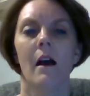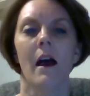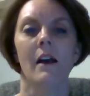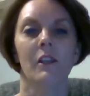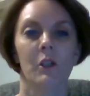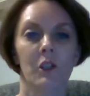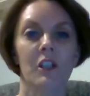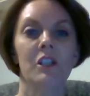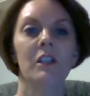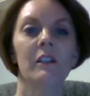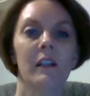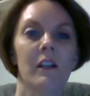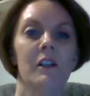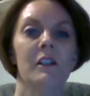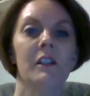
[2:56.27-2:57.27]
As Christian
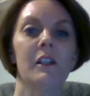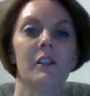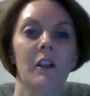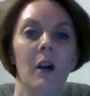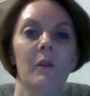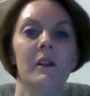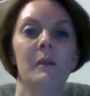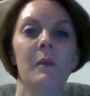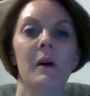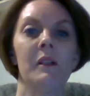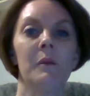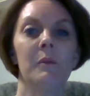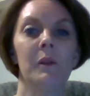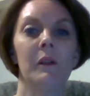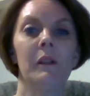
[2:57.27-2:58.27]
leaders, it is our
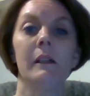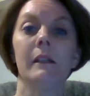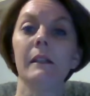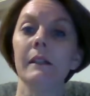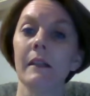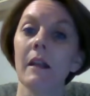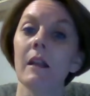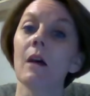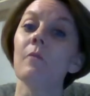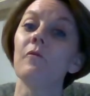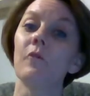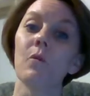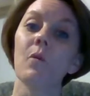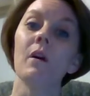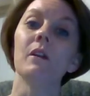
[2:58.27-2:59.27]
responsibility to stand up
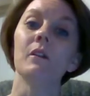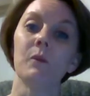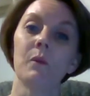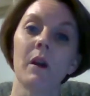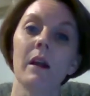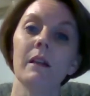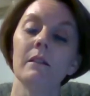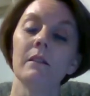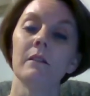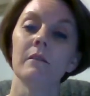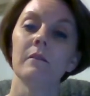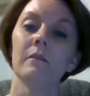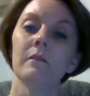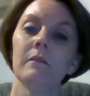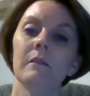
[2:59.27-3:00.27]
for what is right.
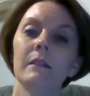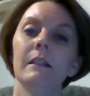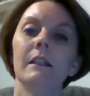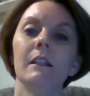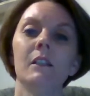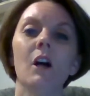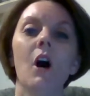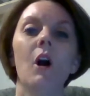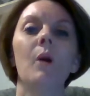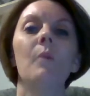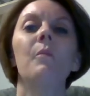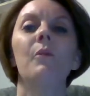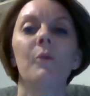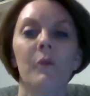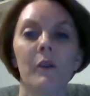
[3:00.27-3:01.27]
It is our
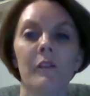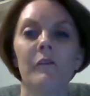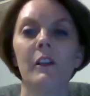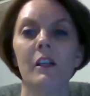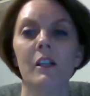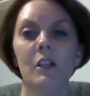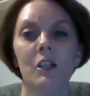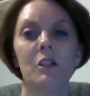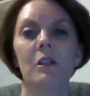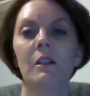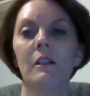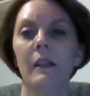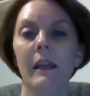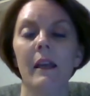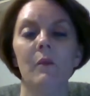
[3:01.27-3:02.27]
privilege to
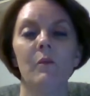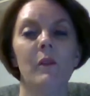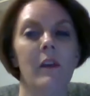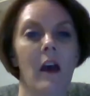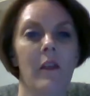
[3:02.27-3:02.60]
lead with